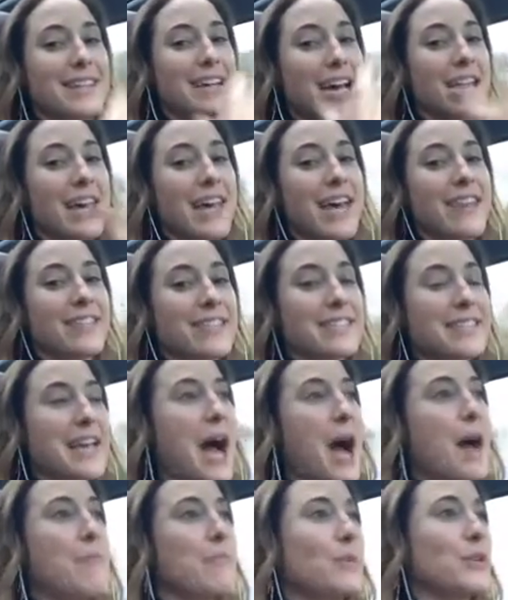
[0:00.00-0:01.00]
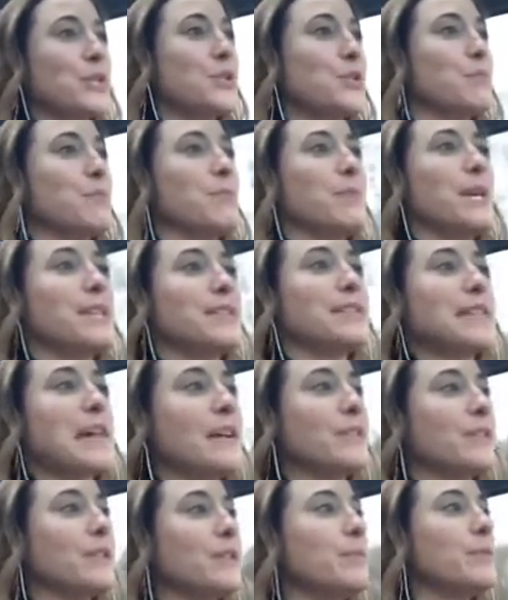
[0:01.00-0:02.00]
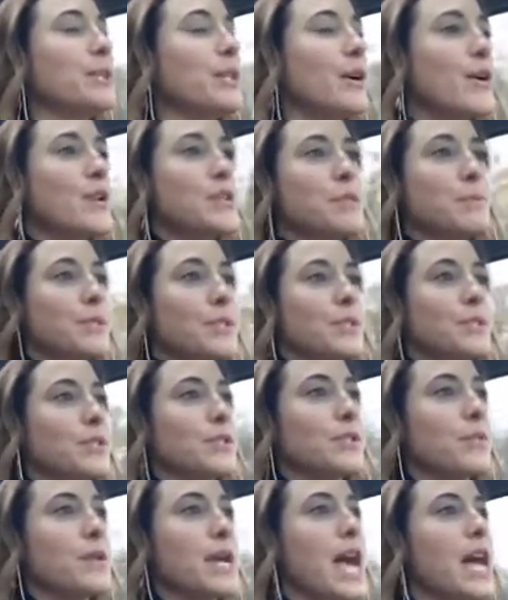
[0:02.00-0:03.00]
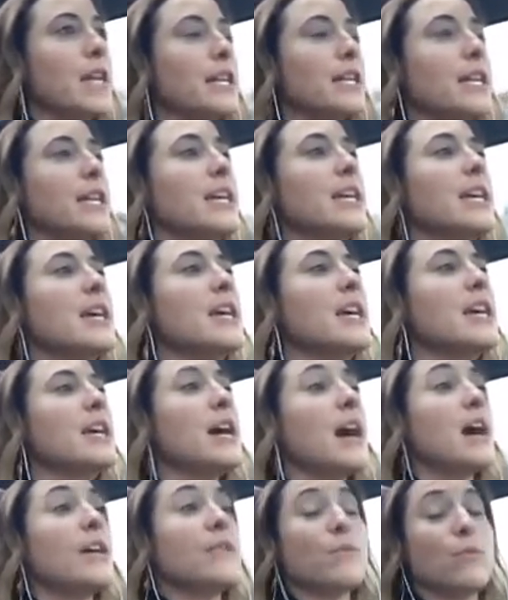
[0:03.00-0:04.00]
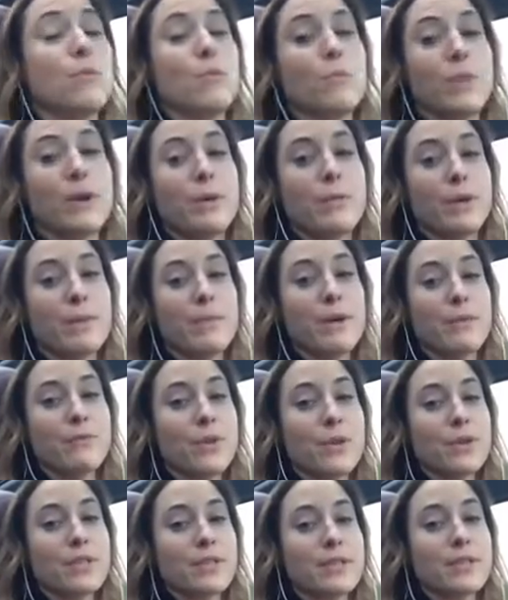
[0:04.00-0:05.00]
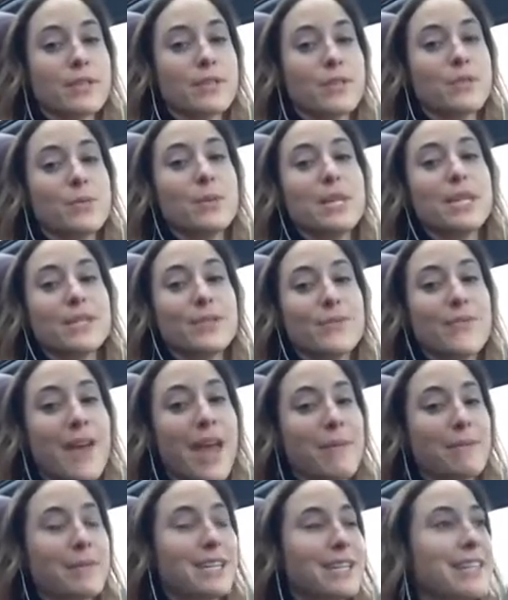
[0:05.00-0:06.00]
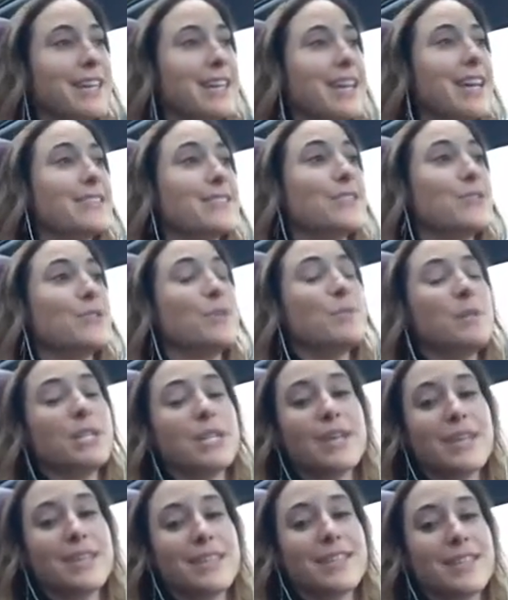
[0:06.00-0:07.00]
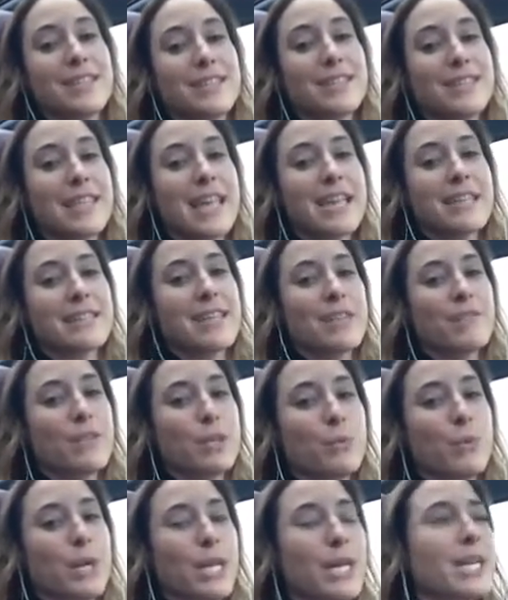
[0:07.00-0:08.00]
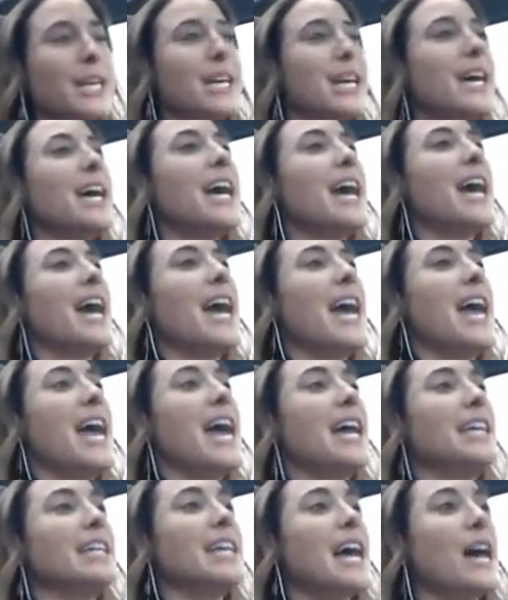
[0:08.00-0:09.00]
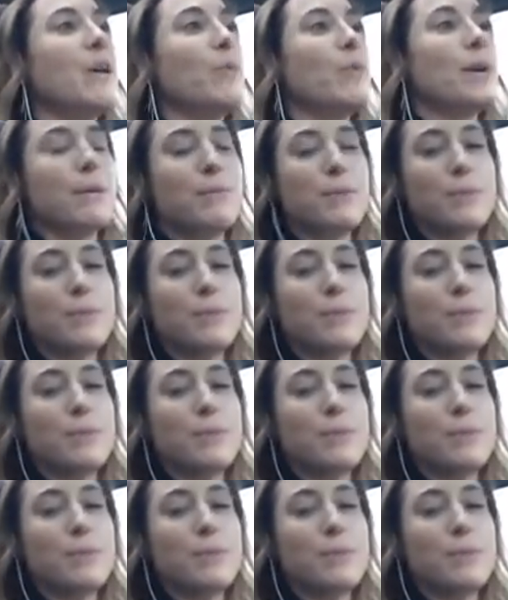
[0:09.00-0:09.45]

at the top, which may sound a little bit harsh, but it's just the reality. One of my focuses this week is family, and that has to do because it's Thanksgiving week and I want to be